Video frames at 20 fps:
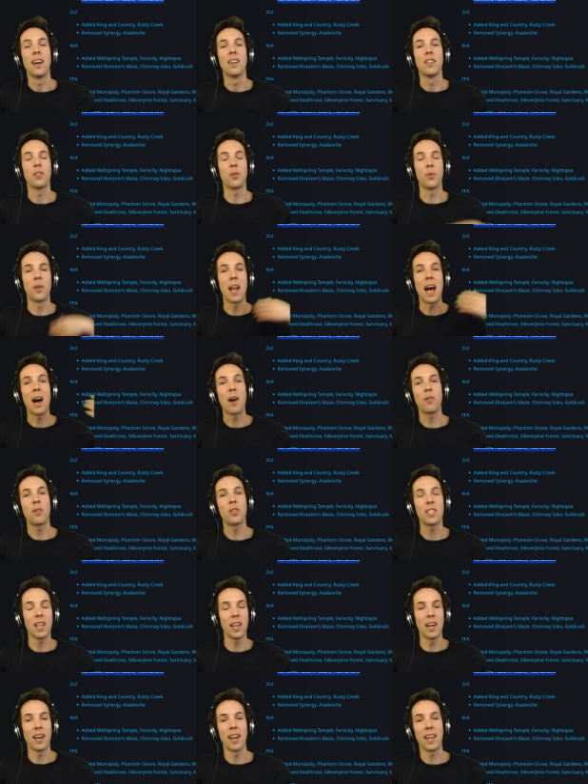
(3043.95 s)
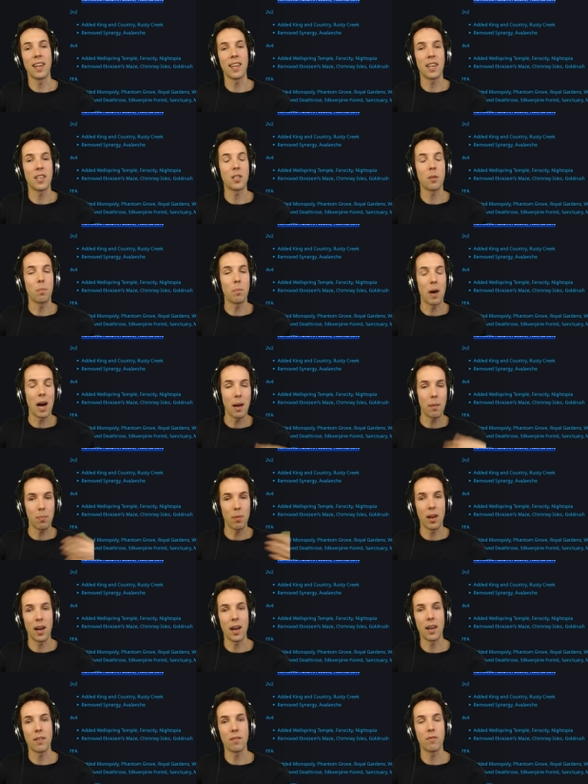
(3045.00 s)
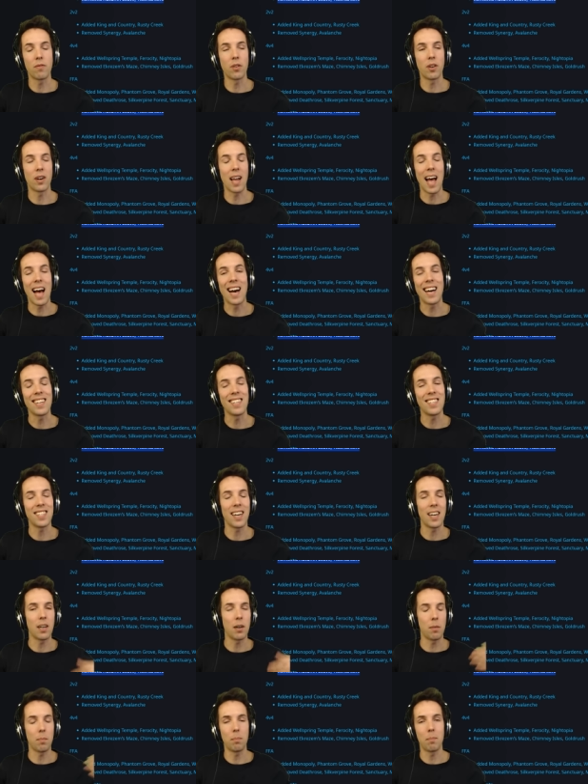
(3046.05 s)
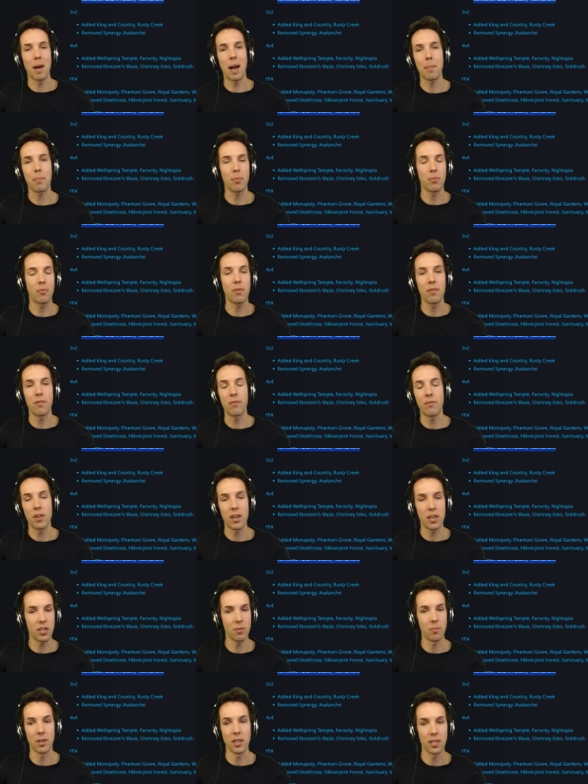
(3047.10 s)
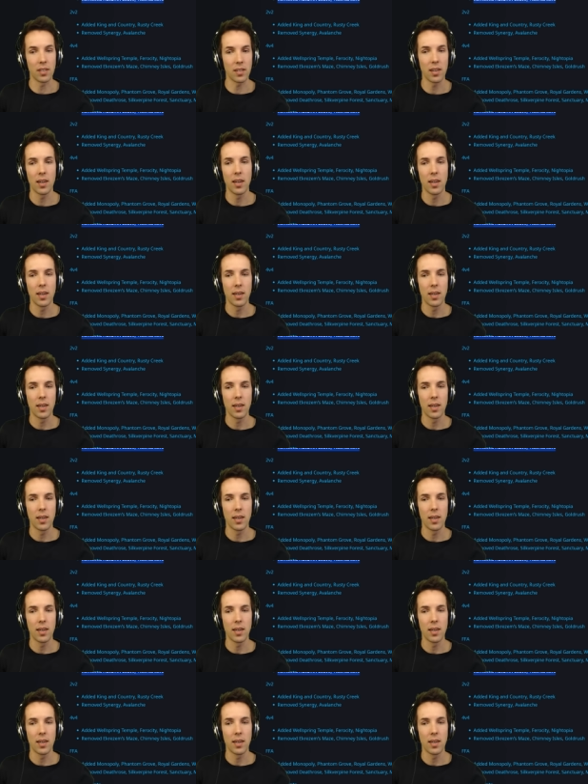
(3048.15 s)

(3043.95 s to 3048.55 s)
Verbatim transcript: So now suddenly there's a pipeline for an agile map refreshment